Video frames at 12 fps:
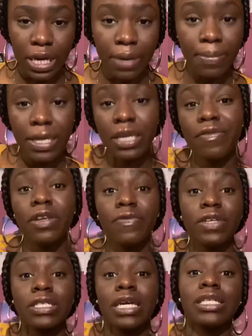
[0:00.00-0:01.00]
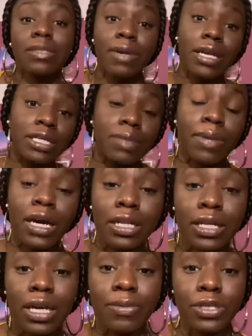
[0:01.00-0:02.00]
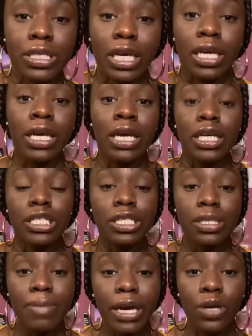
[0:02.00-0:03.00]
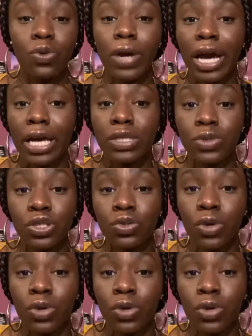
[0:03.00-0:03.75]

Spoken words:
But even if it's not somebody that's a polyglot per se, just somebody who has what you want.